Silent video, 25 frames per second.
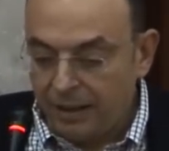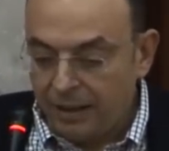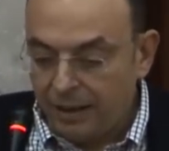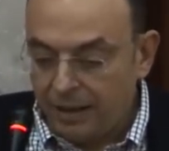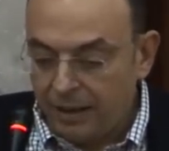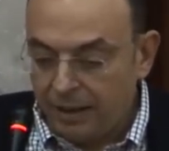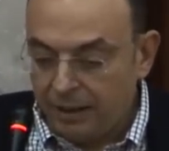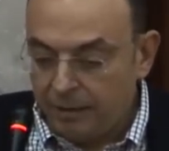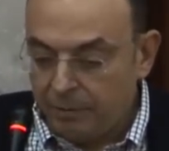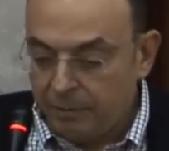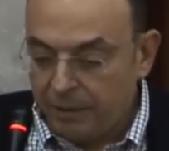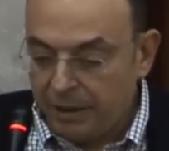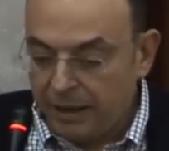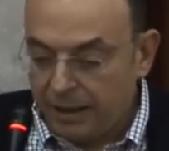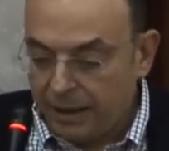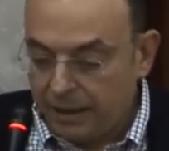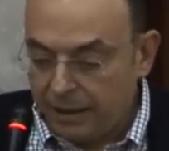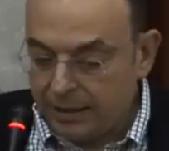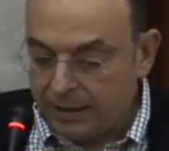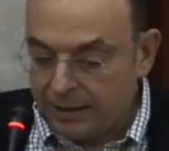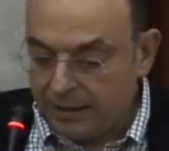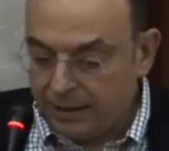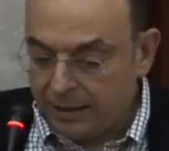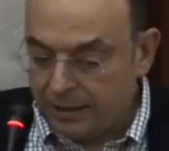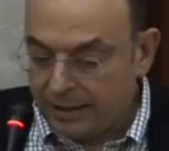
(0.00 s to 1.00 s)
And we
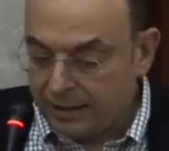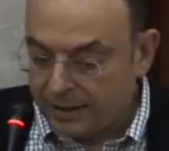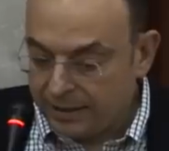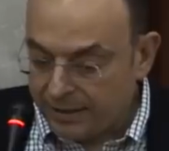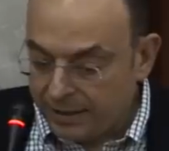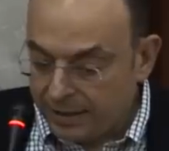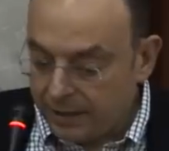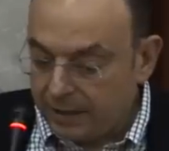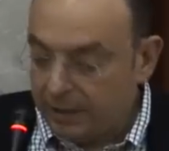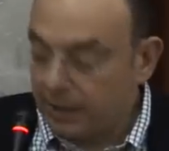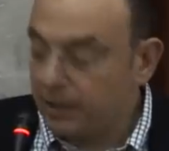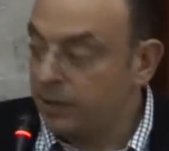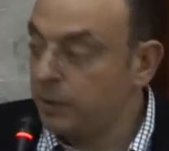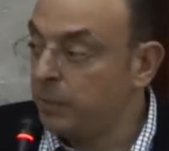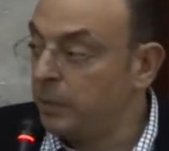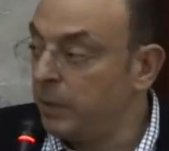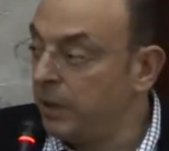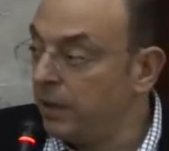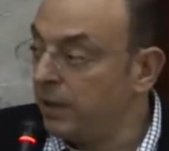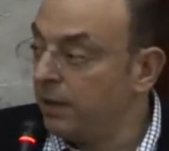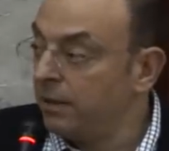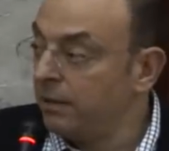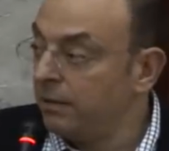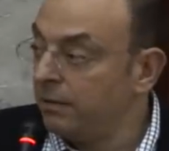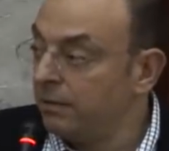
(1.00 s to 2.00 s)
had an external
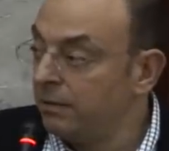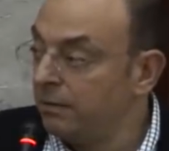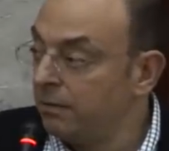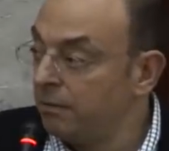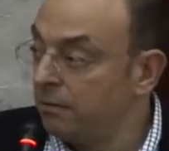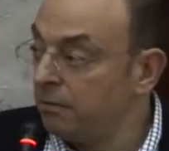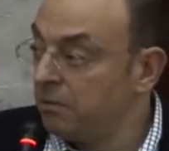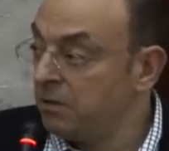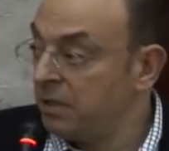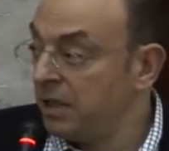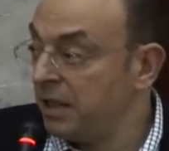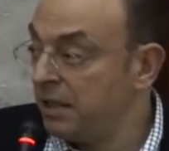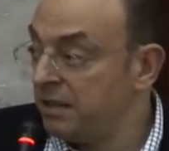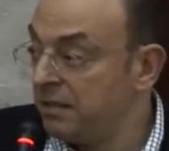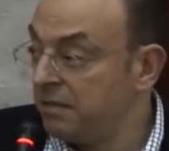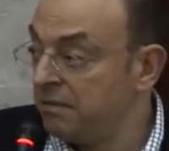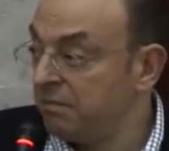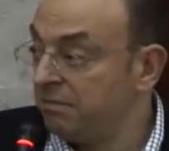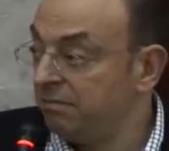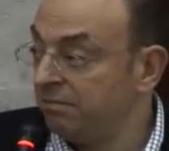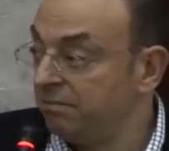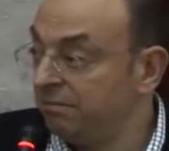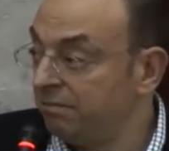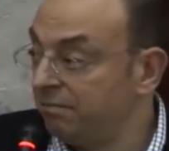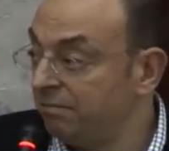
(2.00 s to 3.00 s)
speaker who said
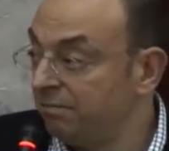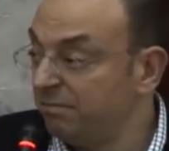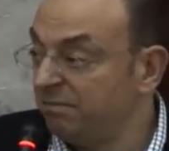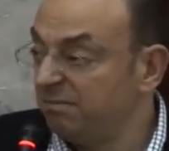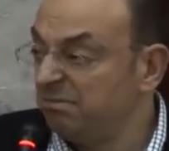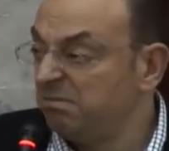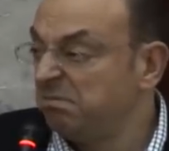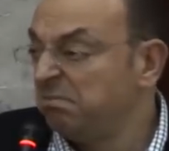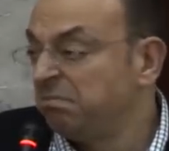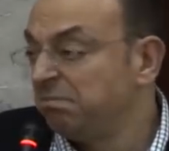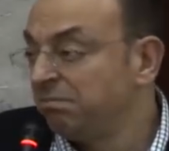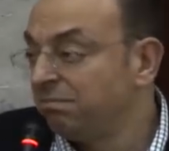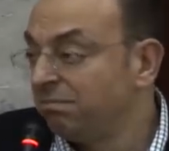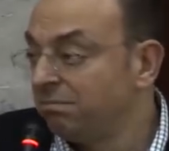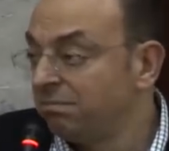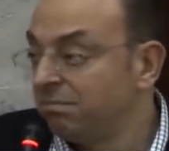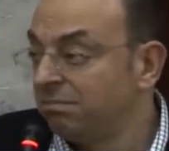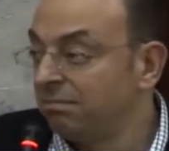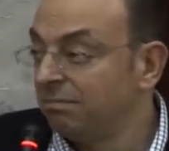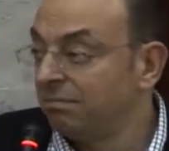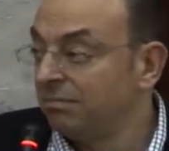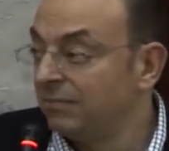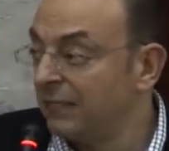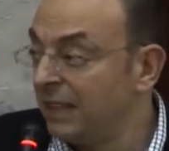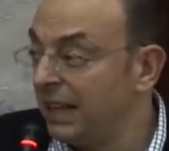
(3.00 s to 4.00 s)

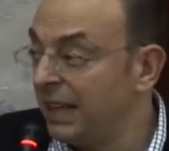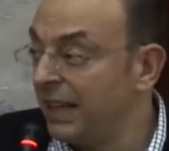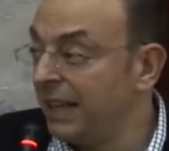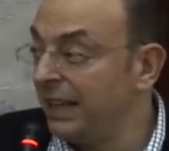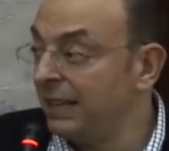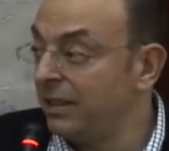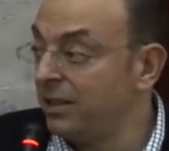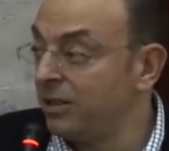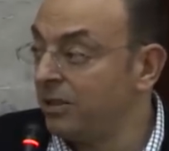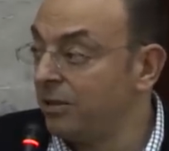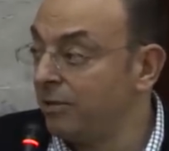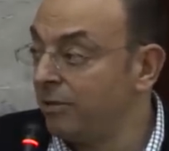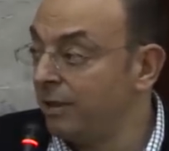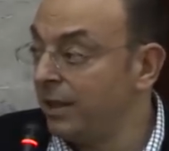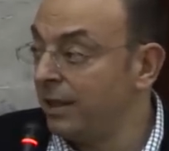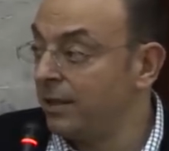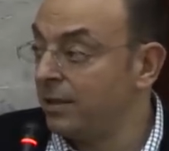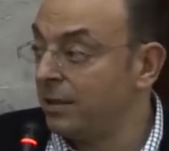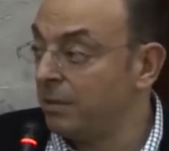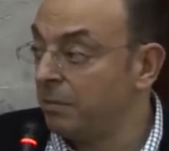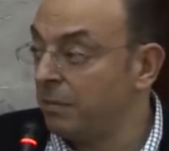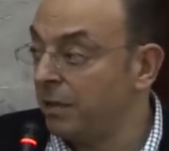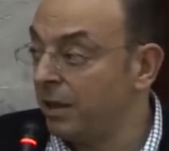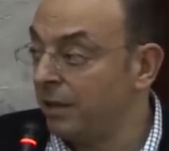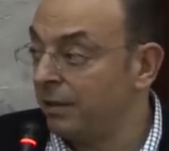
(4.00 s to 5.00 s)
the latest
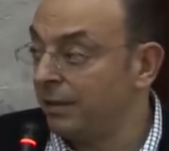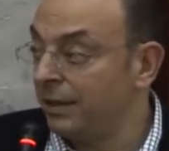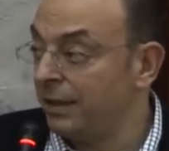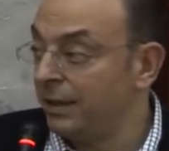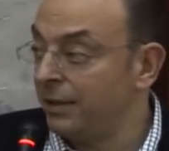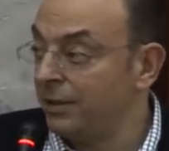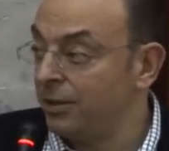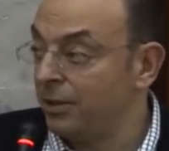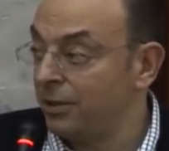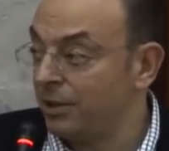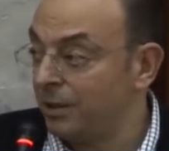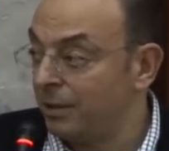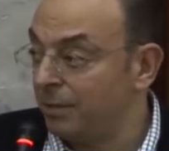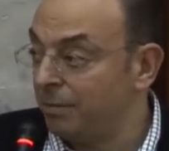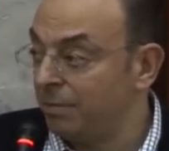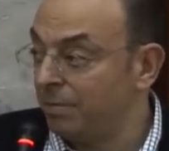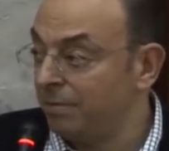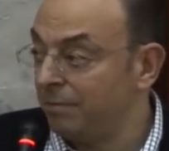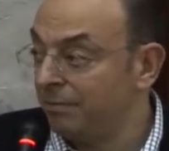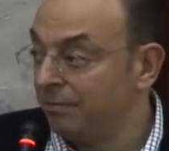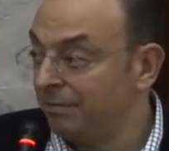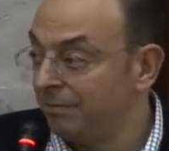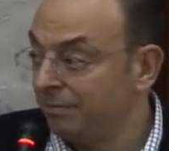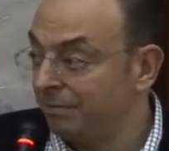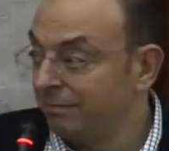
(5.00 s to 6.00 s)
trends about leadership,
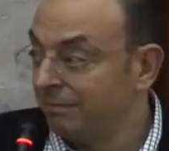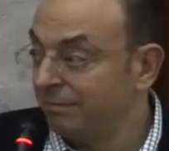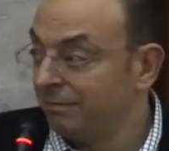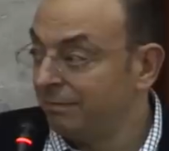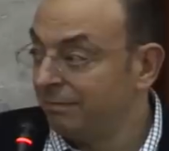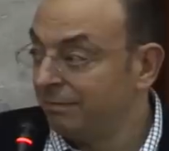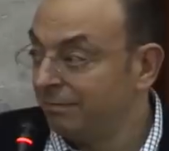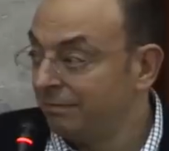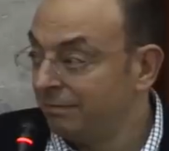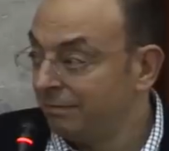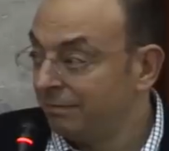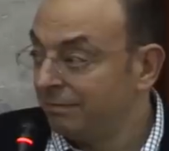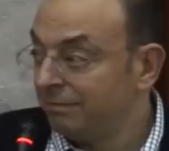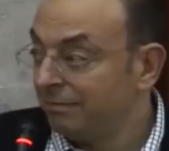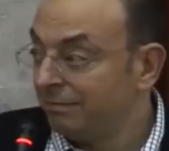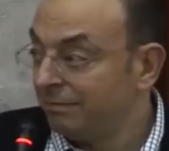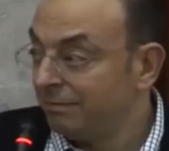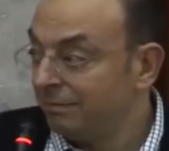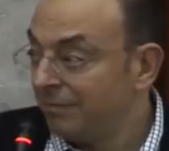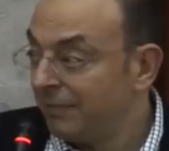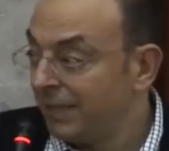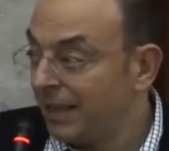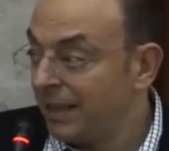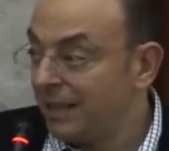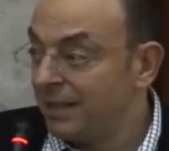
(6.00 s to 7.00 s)

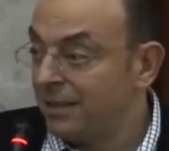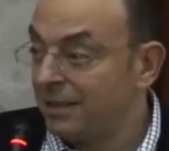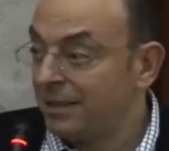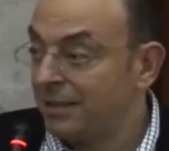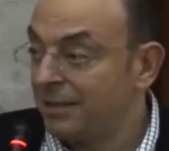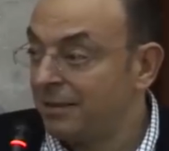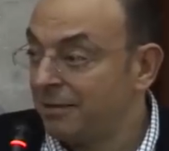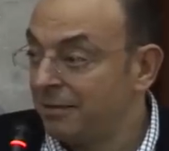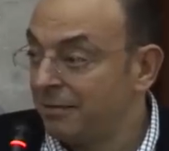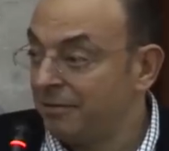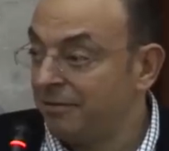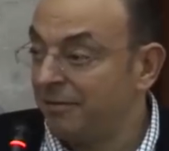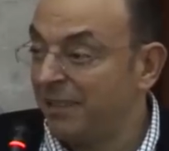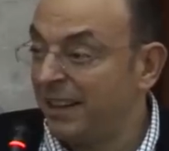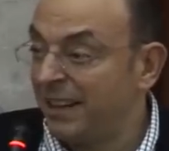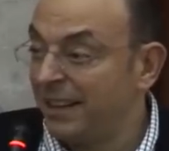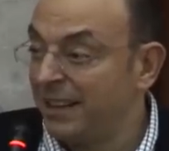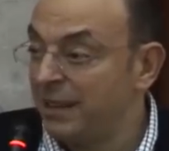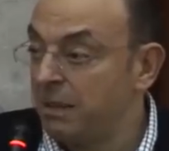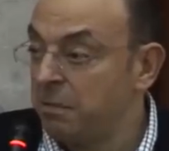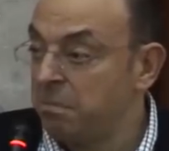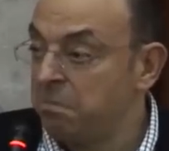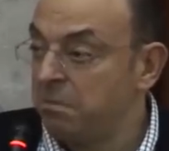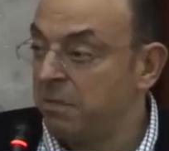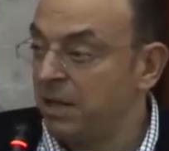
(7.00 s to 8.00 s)
it's
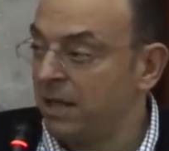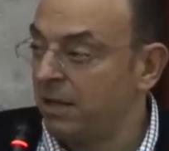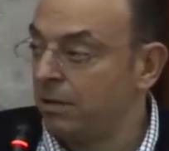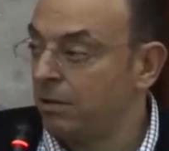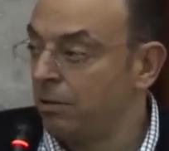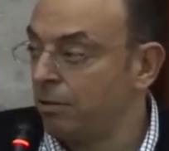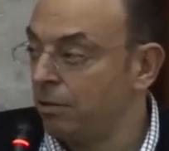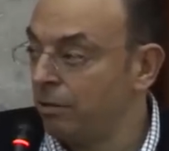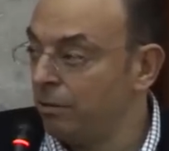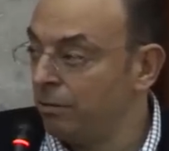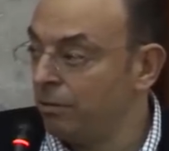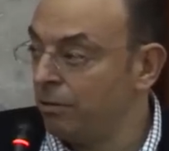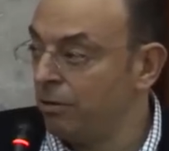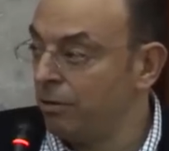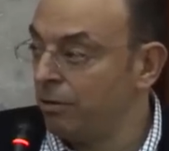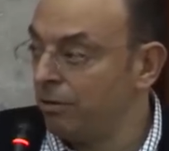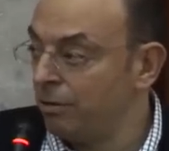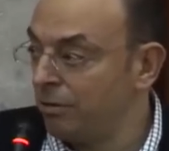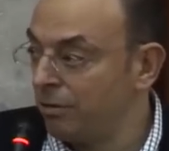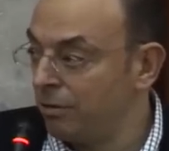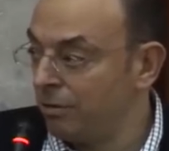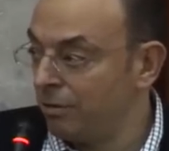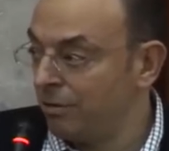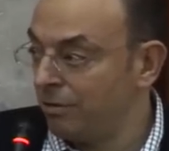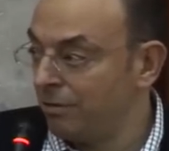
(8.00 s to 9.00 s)
find the best
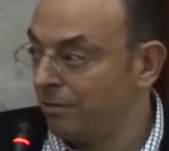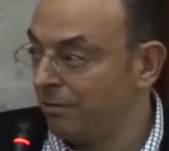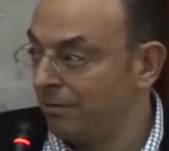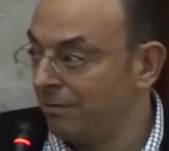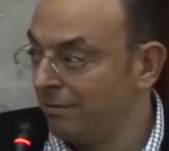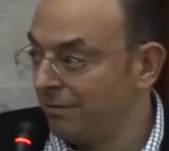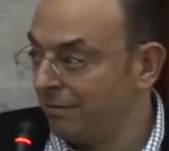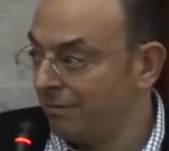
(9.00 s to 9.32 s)
solutions